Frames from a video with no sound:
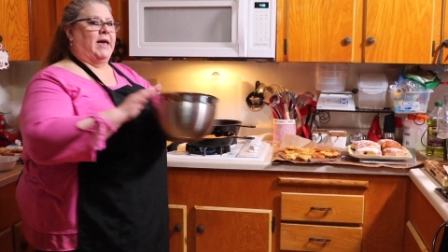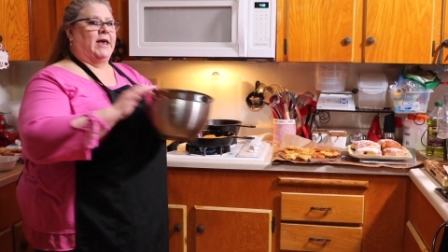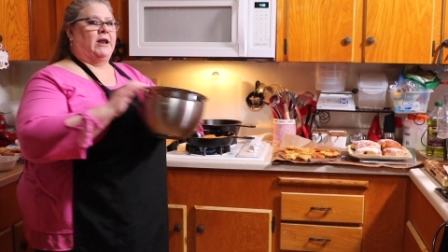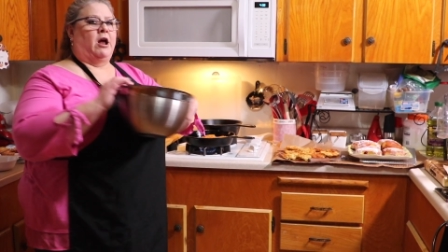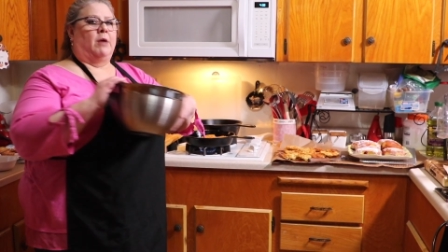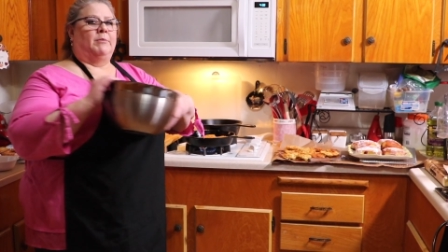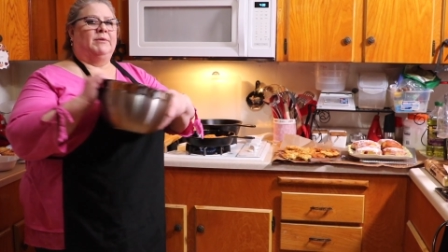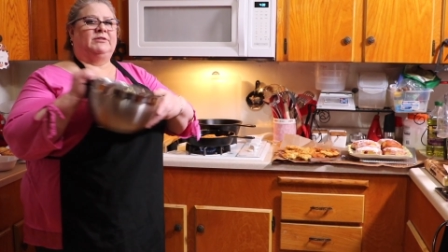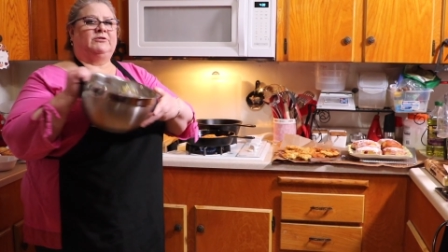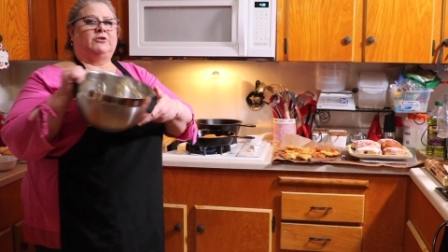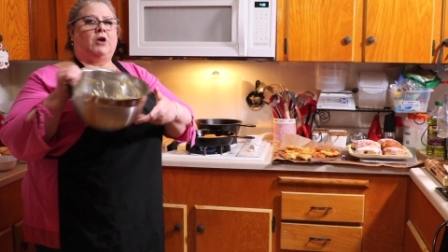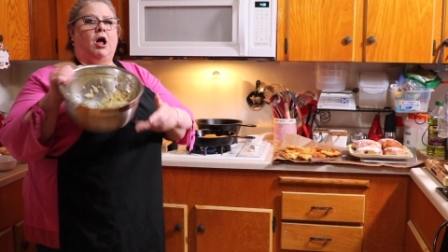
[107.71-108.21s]
made
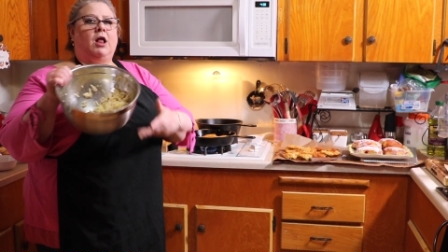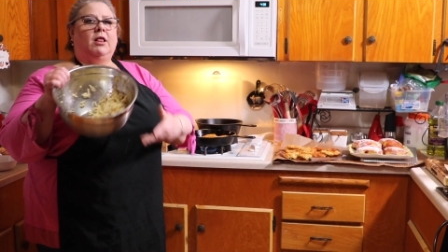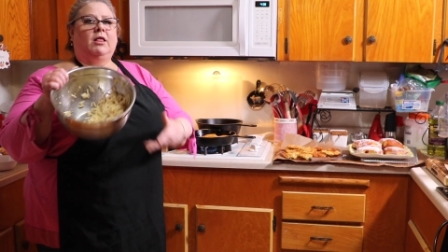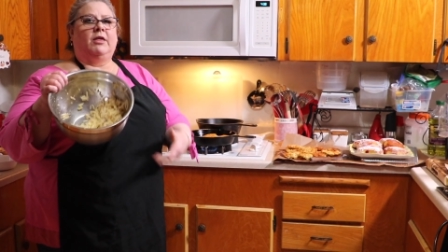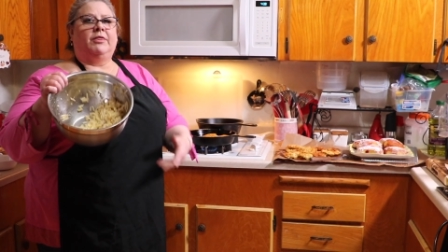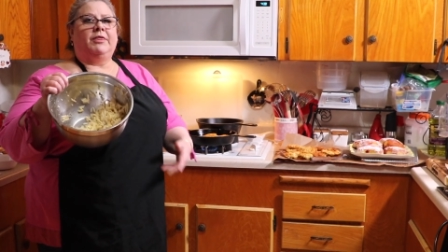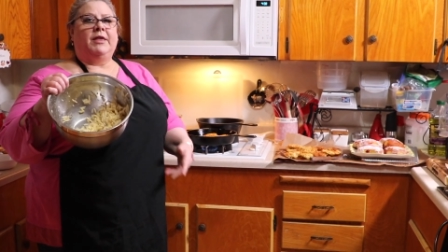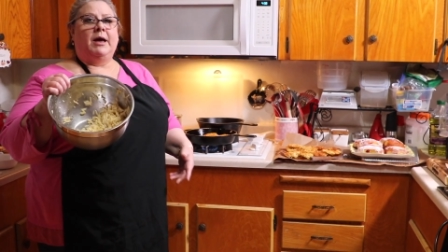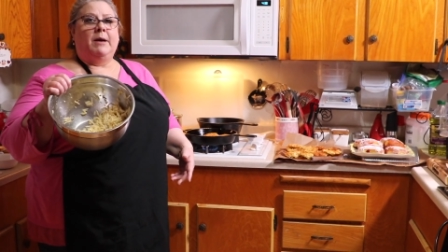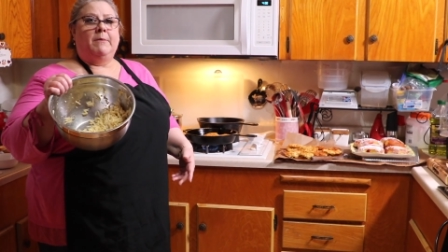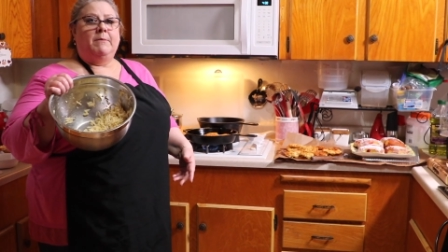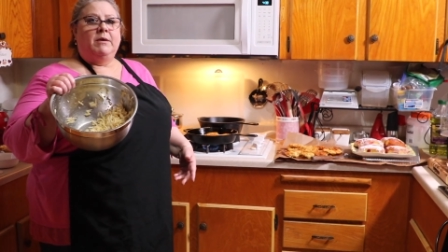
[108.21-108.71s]
almost all
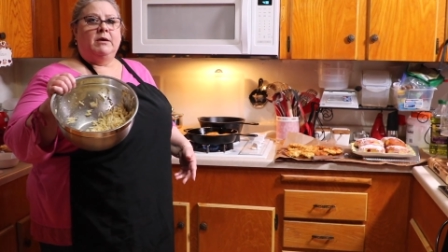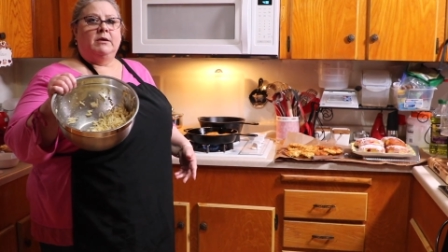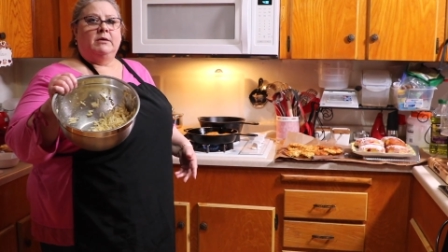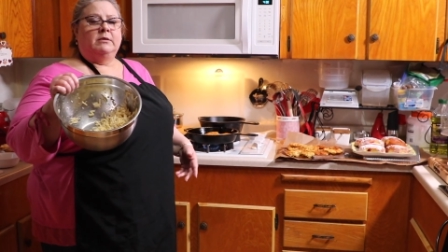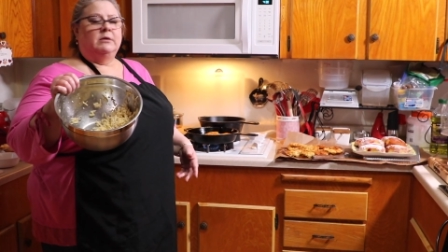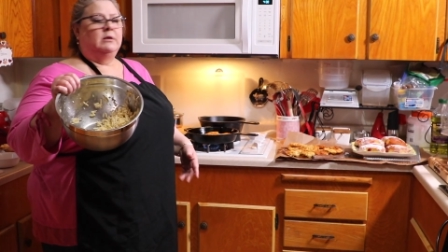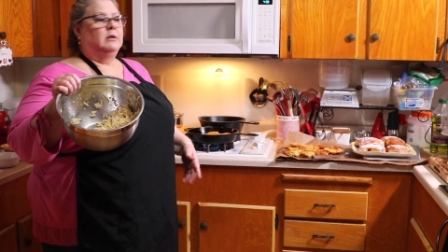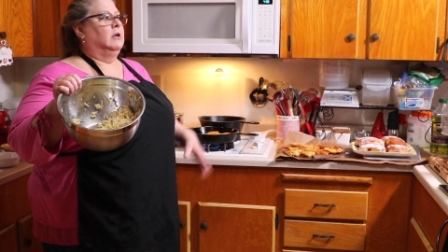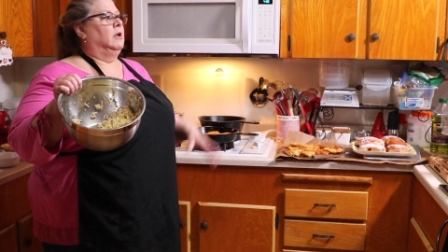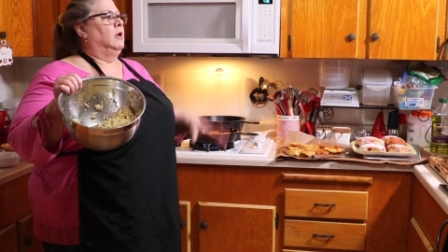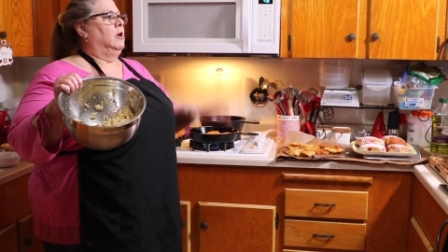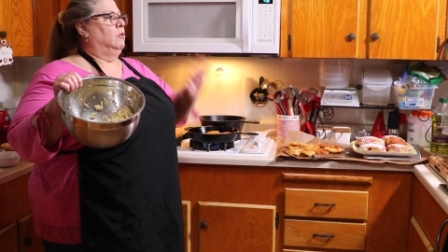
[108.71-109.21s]
of them.
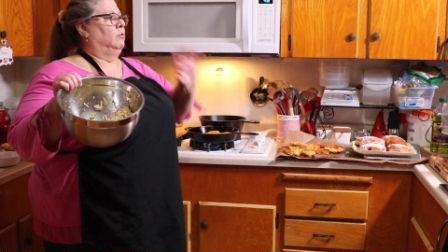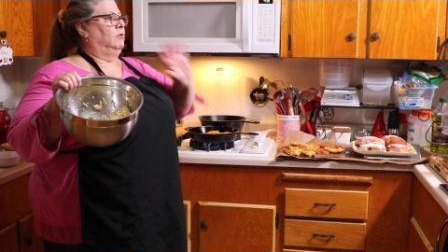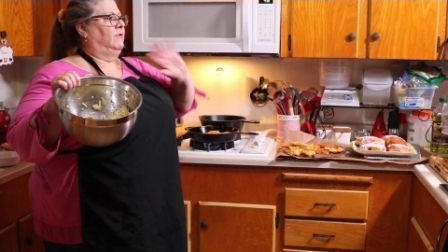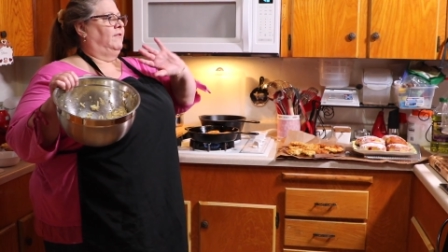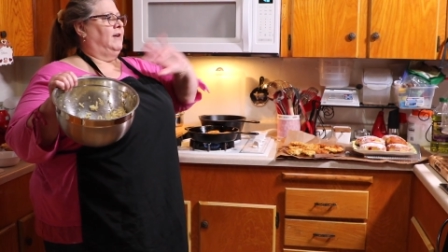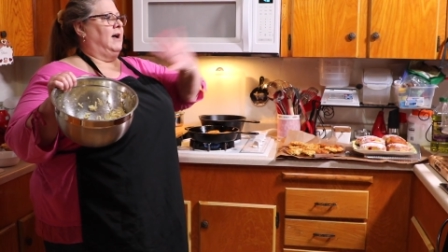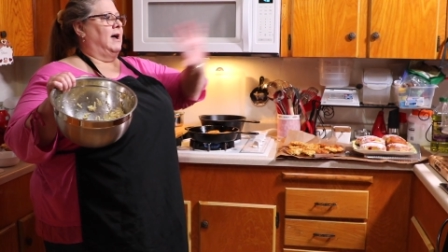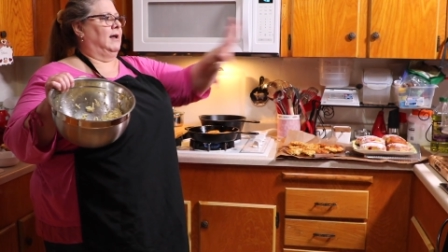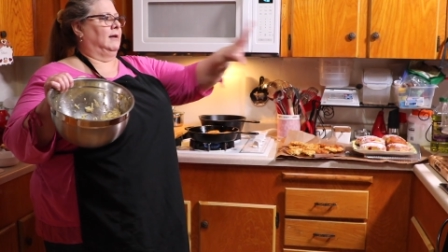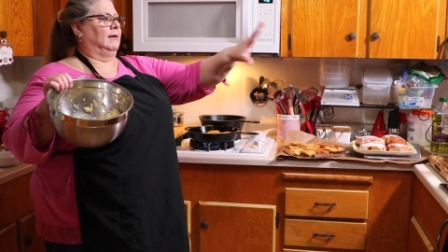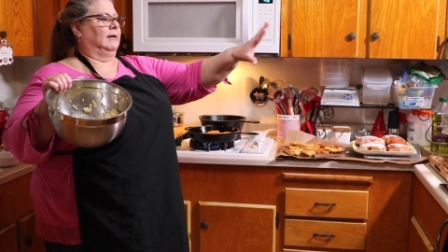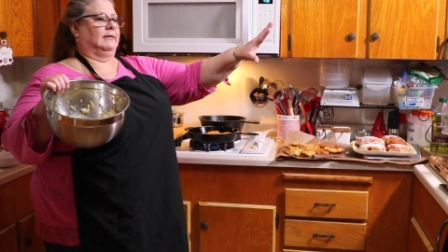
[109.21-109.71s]
We've
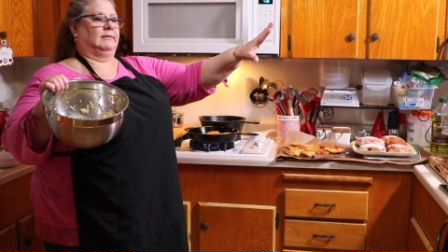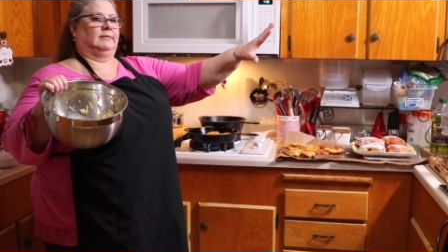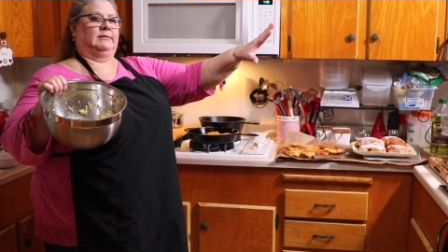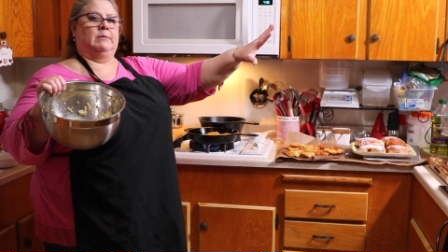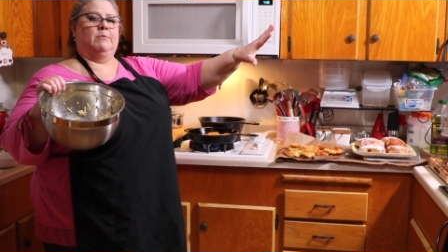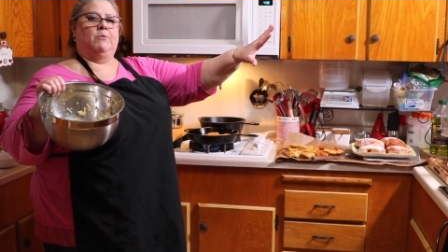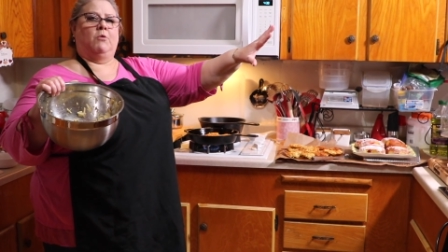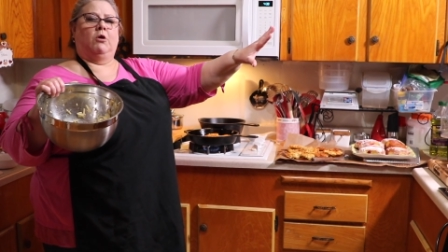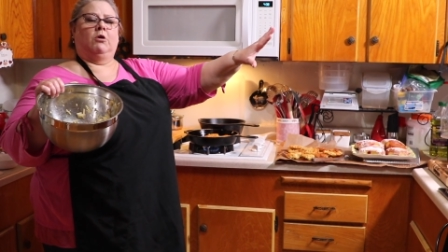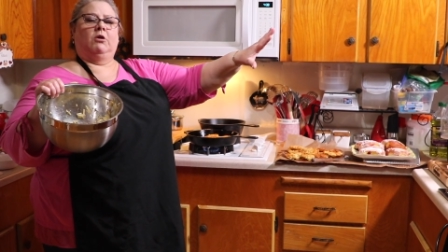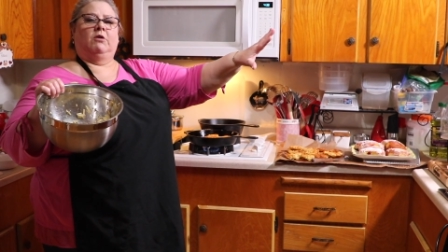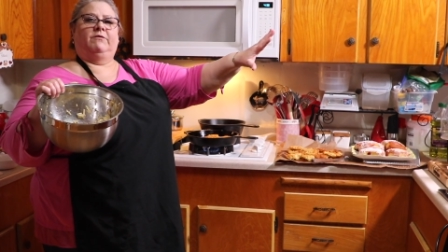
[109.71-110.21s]
got
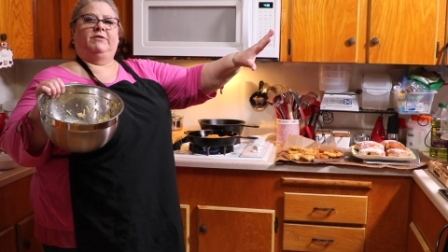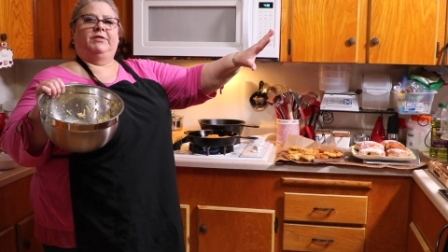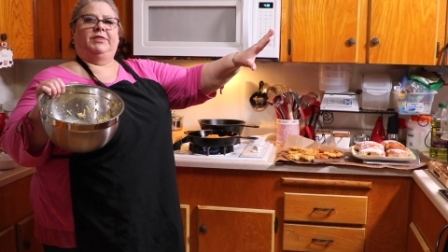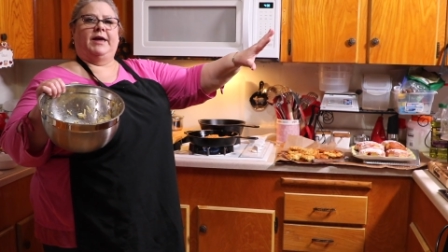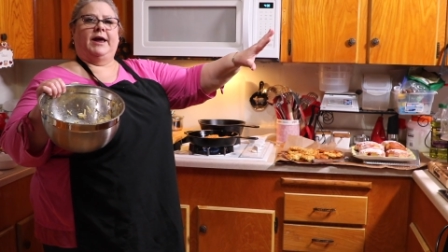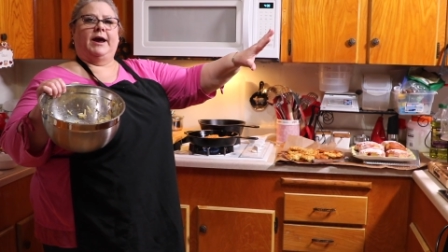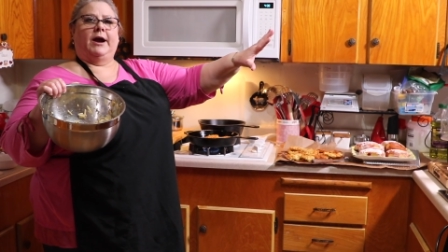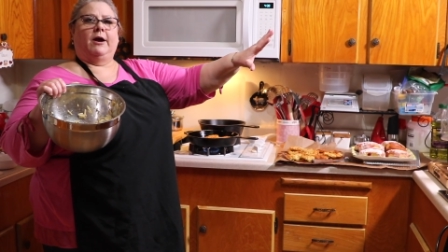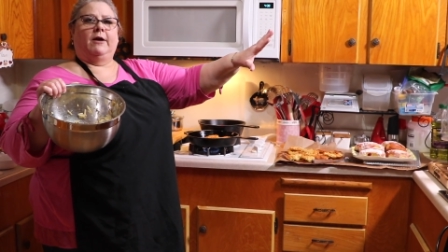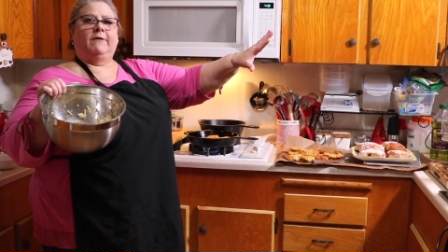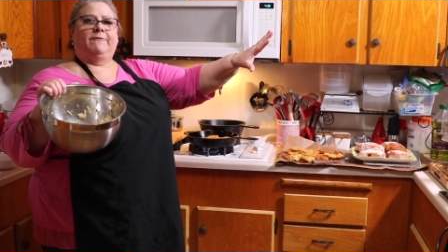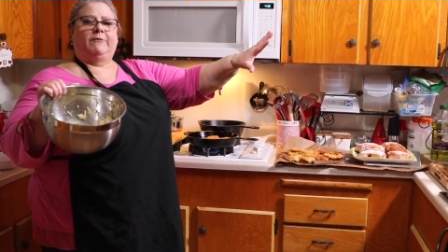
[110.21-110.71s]
some more over
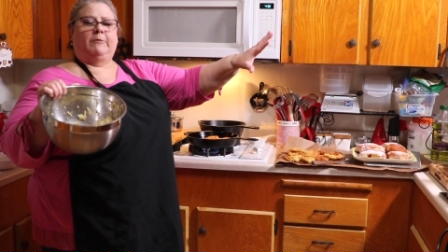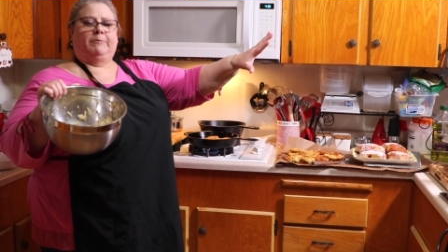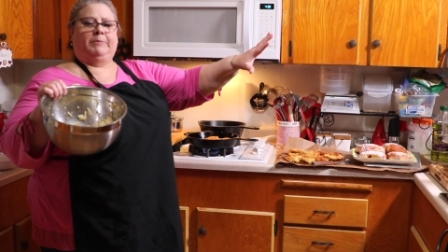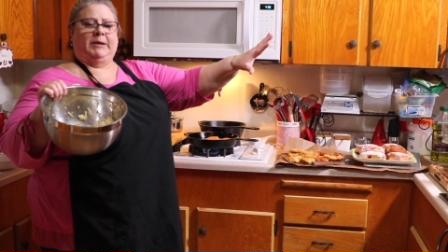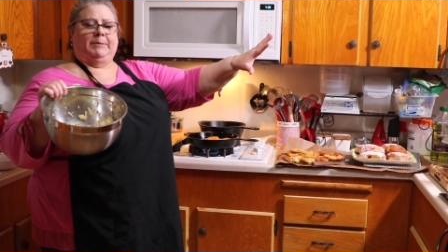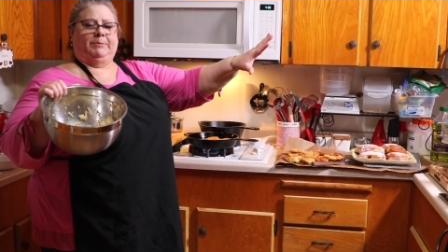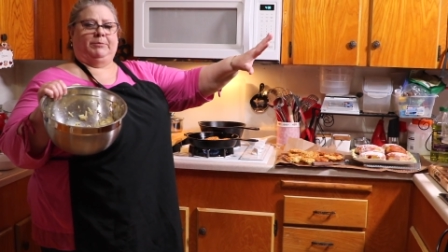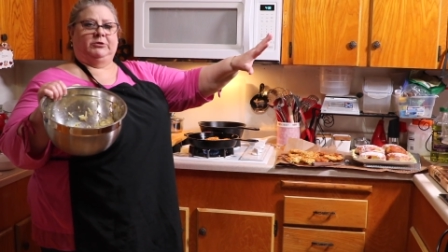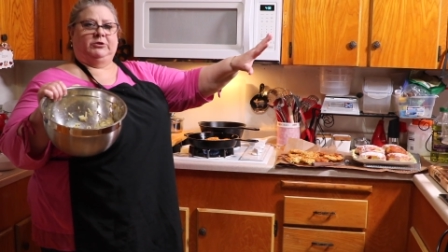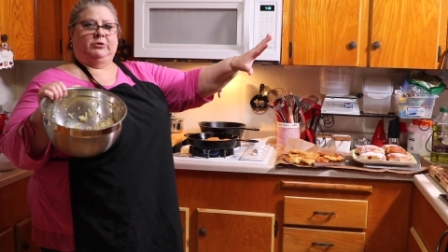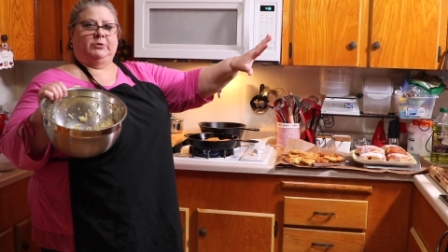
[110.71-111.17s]
there for people